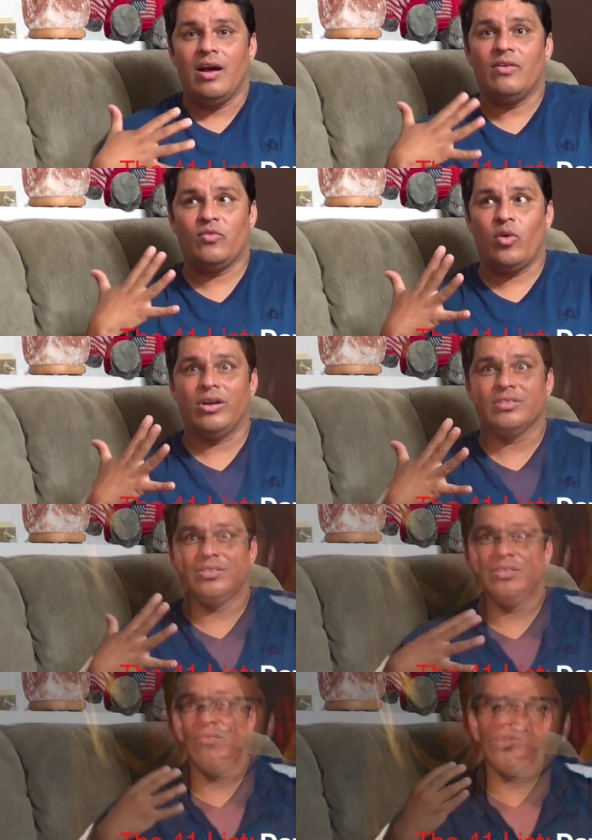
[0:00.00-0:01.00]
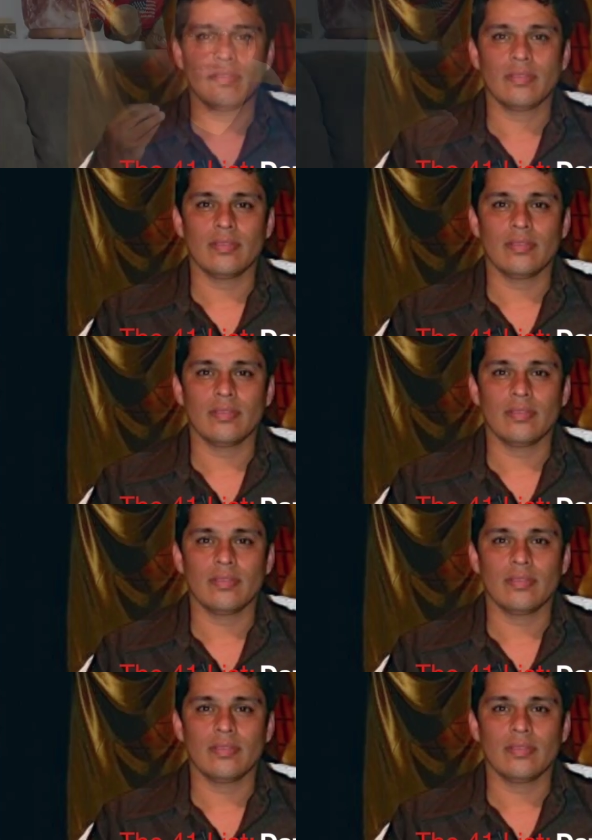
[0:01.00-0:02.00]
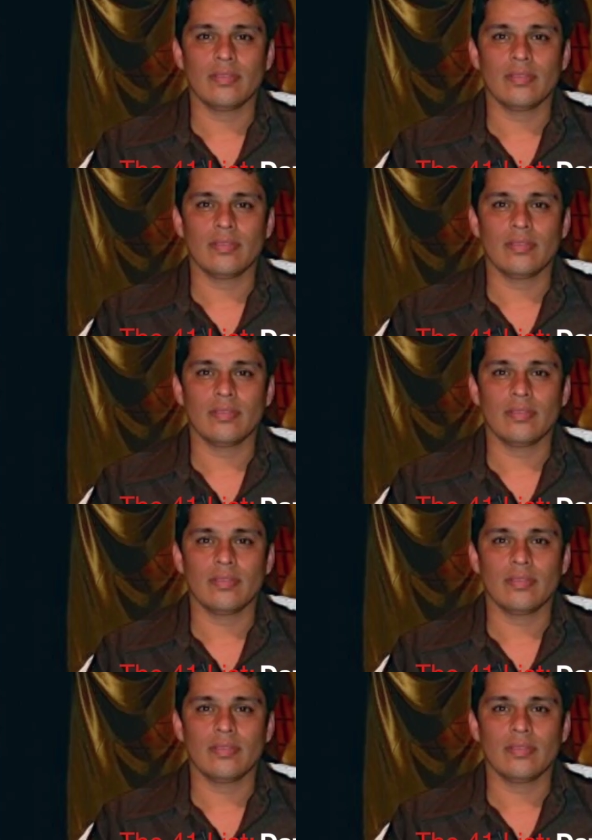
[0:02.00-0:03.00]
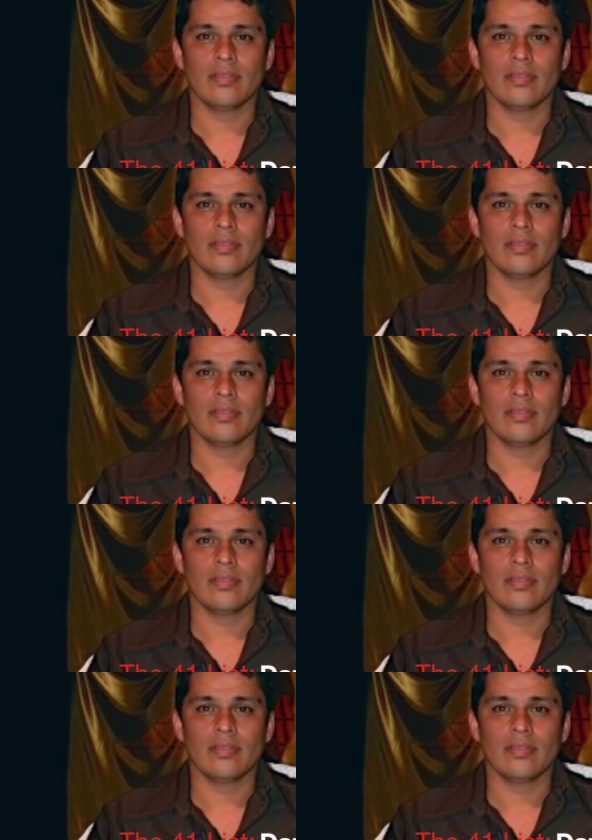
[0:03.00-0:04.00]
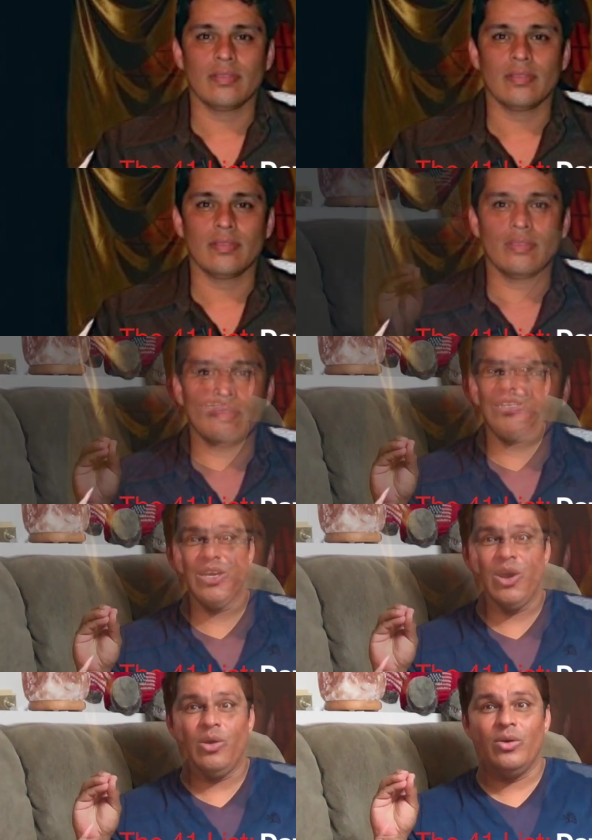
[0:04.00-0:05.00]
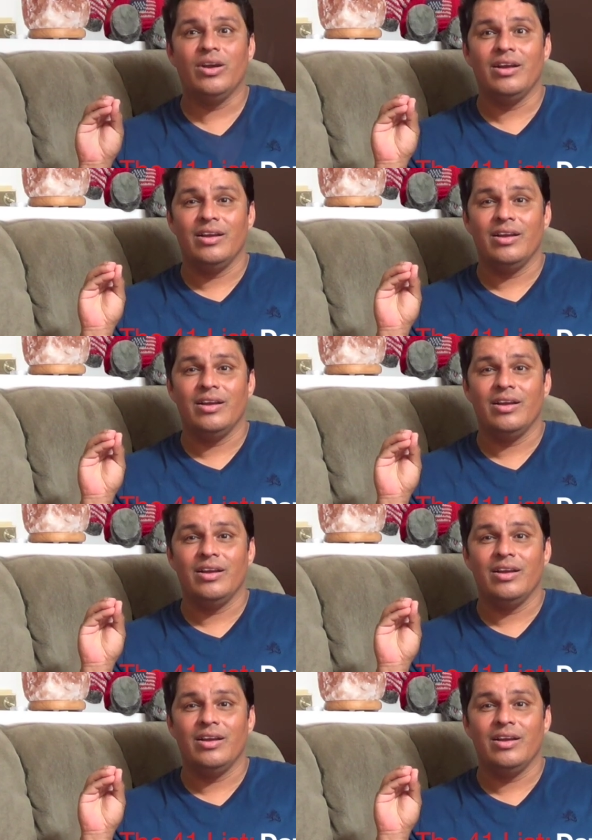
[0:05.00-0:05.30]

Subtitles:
of course, 17-year-old kid in a bar, gay bar in Mexico,